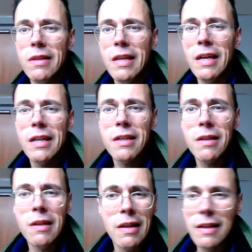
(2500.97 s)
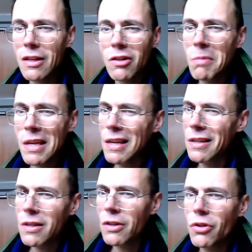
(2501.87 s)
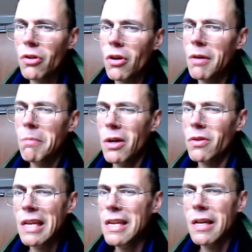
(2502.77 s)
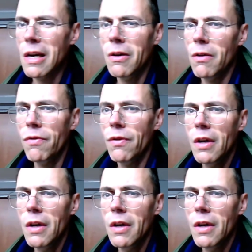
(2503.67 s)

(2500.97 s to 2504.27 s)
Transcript: then it doesn't make any sense to talk about any kind of